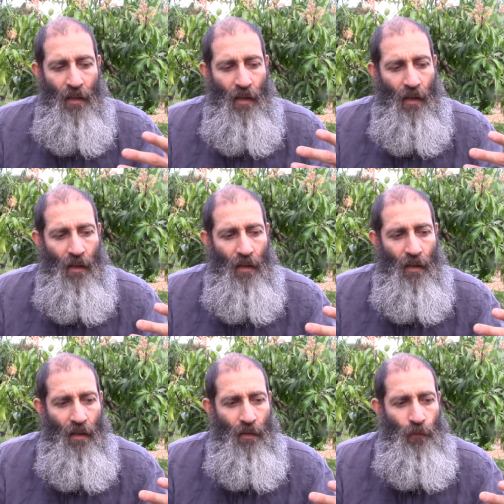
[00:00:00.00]

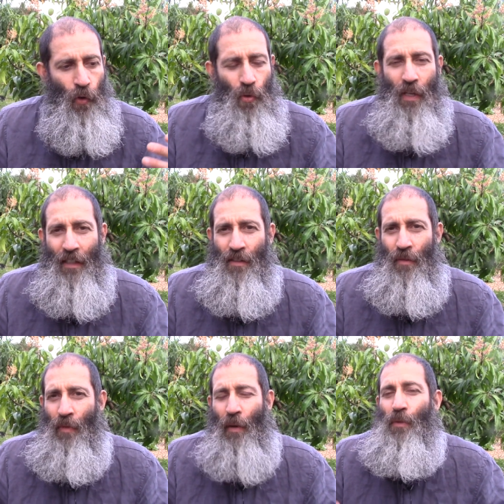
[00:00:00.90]
uh, food that's,
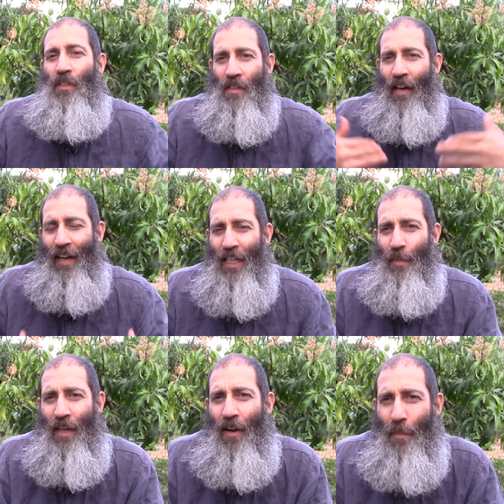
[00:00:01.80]
that was designed to
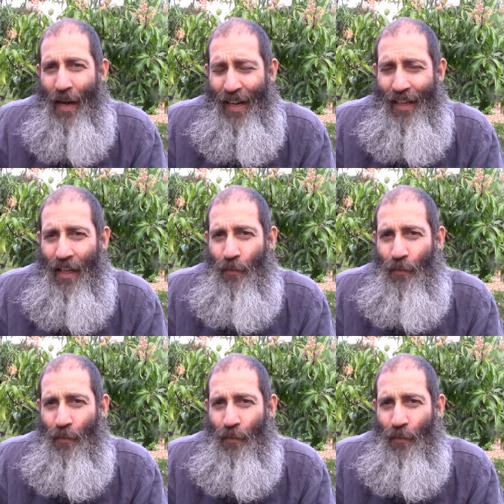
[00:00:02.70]
be in our body.